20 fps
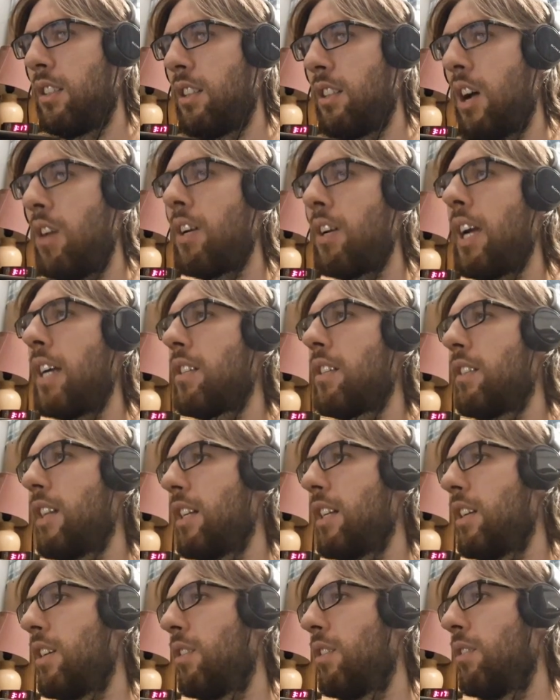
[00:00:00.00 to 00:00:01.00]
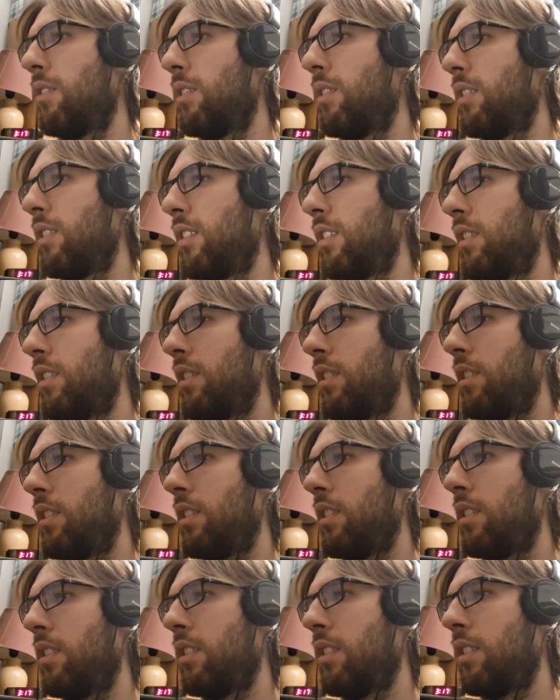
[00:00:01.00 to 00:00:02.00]
Okay, so they do.
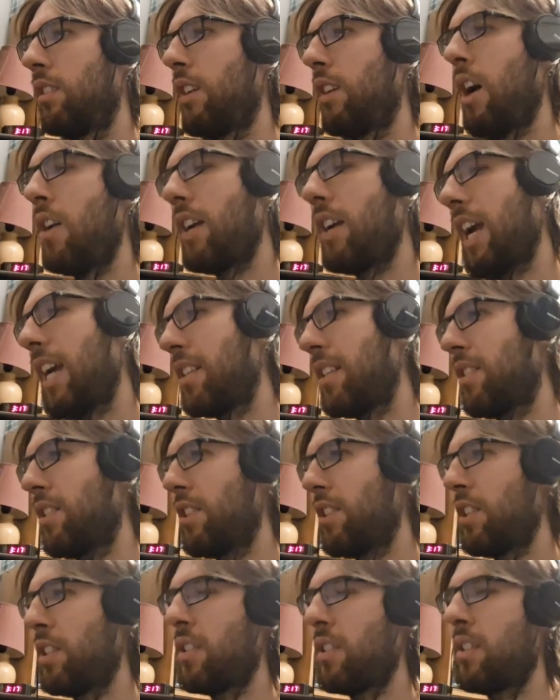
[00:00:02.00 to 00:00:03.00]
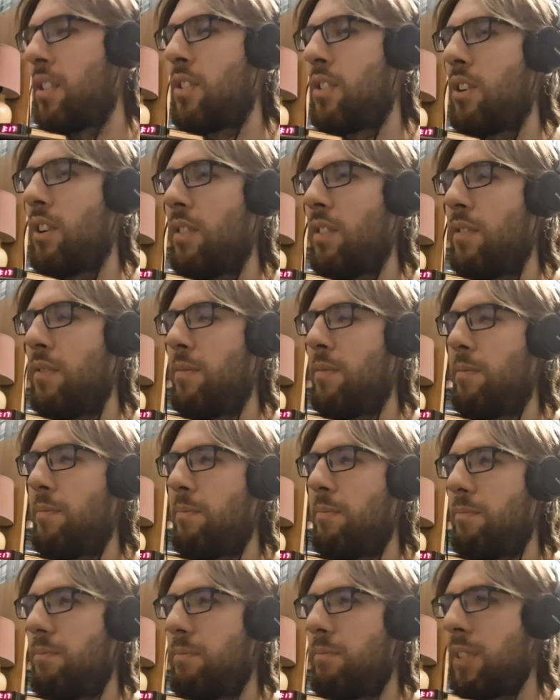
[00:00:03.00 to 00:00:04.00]
Okay, so they're just sort of
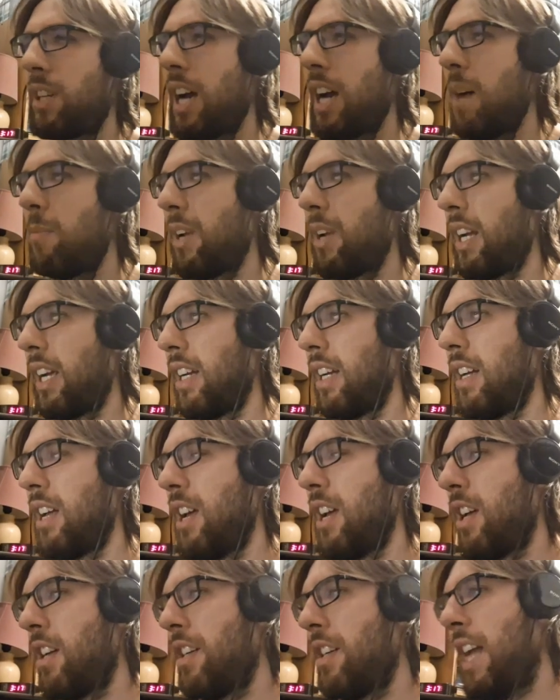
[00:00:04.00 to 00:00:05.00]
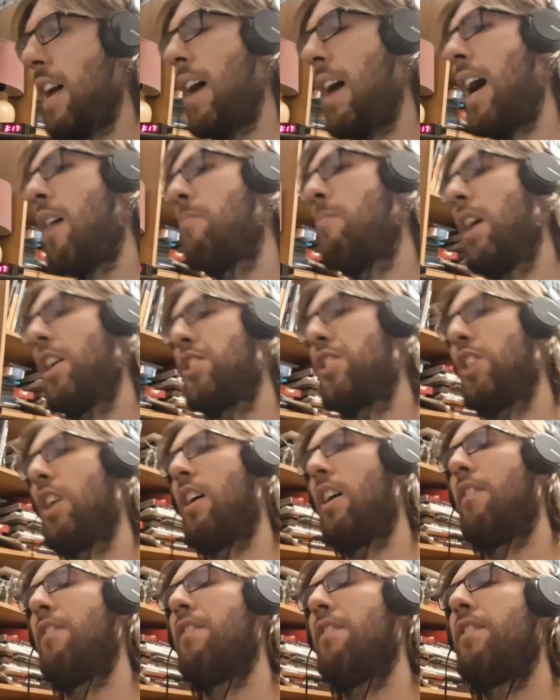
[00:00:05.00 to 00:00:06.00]
copying it. Now, how much
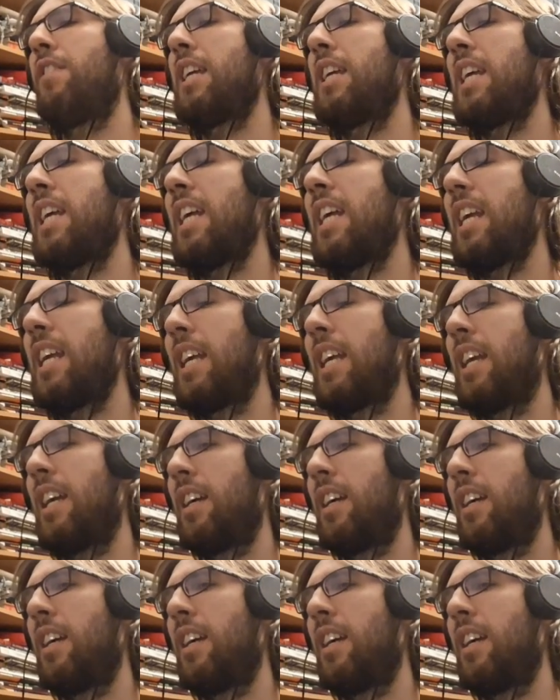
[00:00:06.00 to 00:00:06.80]
of the